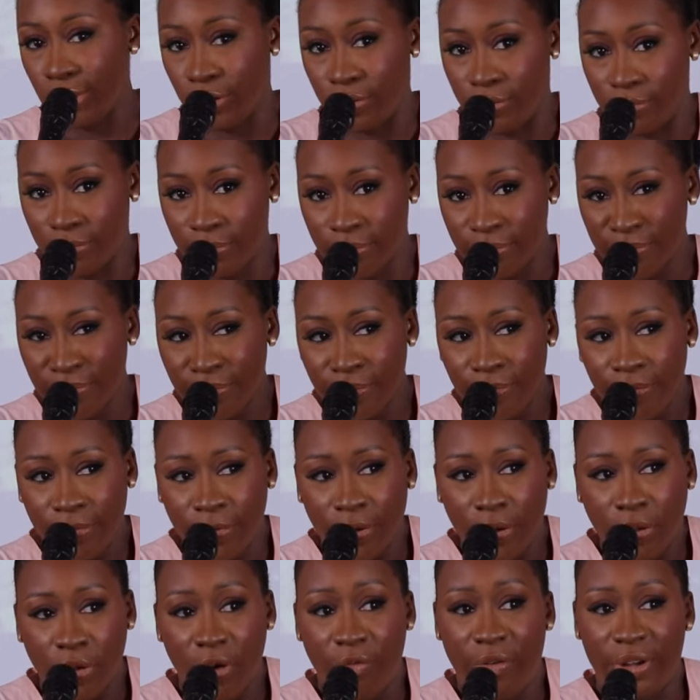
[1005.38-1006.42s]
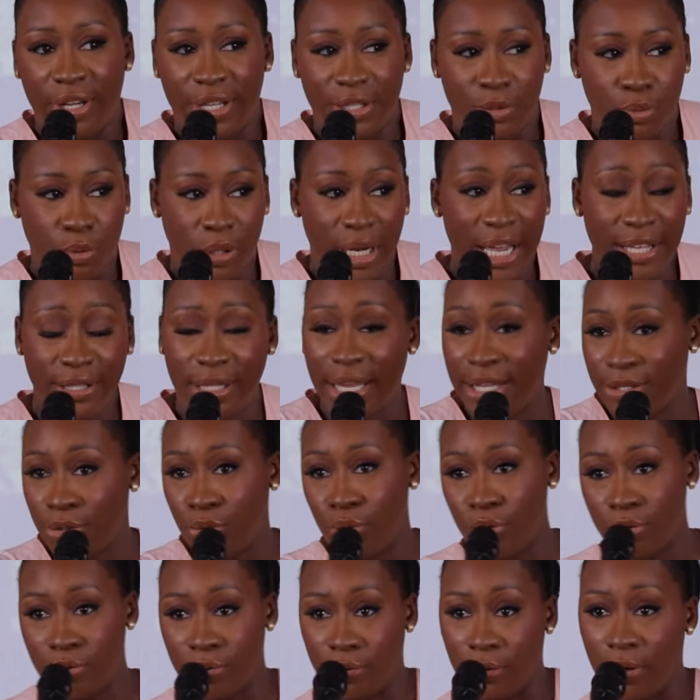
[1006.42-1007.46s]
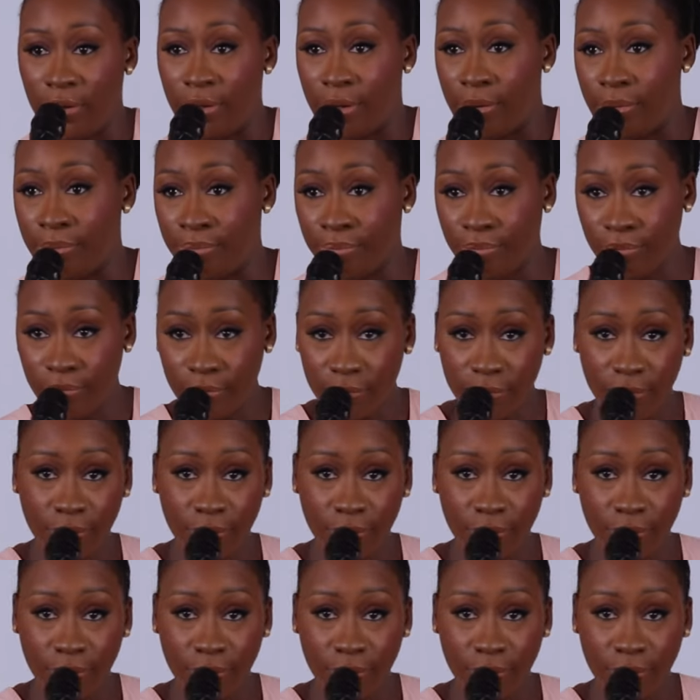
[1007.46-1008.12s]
no, not for this one. Let's go to other